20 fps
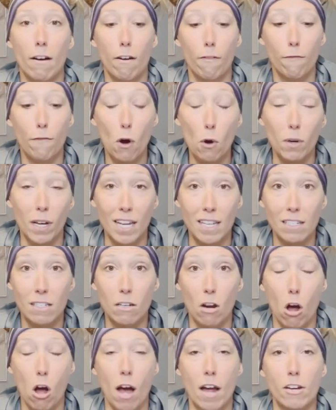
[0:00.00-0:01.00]
focused
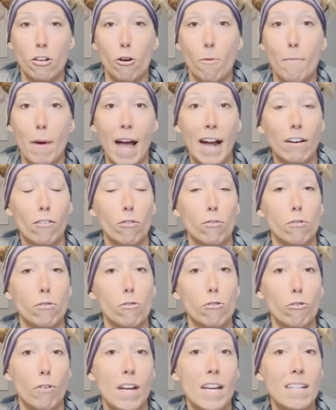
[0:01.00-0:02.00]
on your
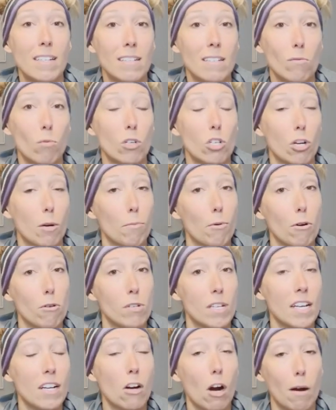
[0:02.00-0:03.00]
macronutrients, which are
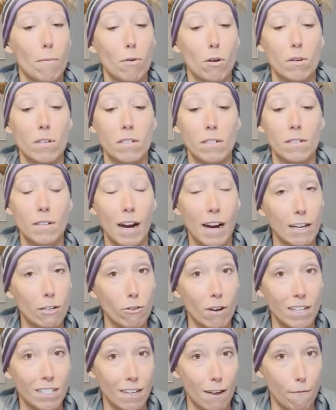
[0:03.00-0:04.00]
protein,
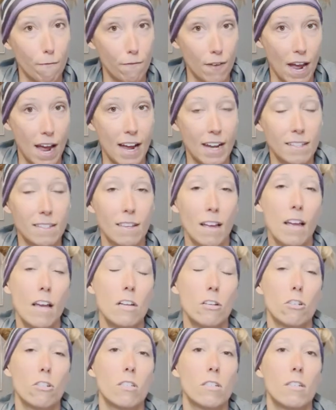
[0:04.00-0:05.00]
carbohydrates, and fats,
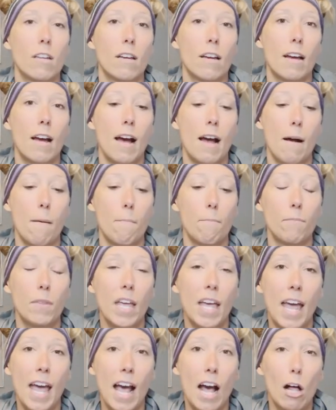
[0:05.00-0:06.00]
just to
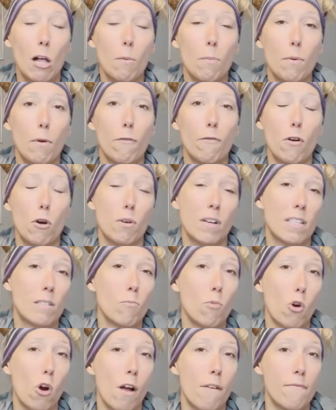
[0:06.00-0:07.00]
help focus
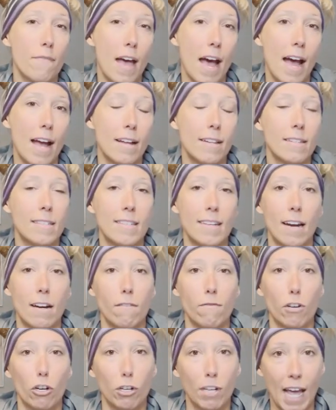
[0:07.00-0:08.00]
more on that instead
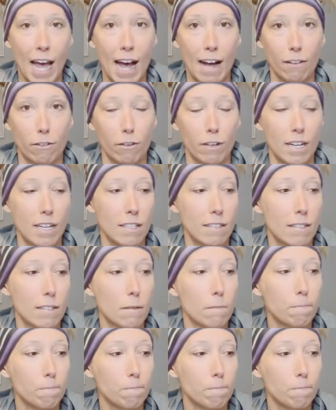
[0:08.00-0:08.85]
of your calories.